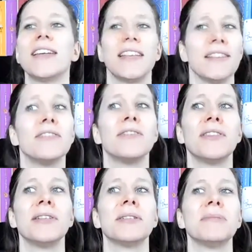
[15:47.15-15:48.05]
in the
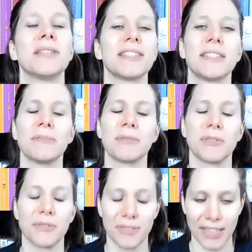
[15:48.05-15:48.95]
film except
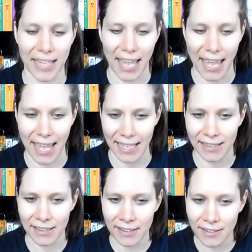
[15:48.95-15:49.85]
of the
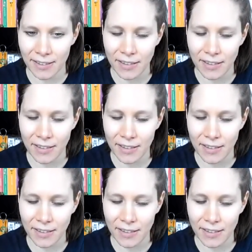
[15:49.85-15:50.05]
end.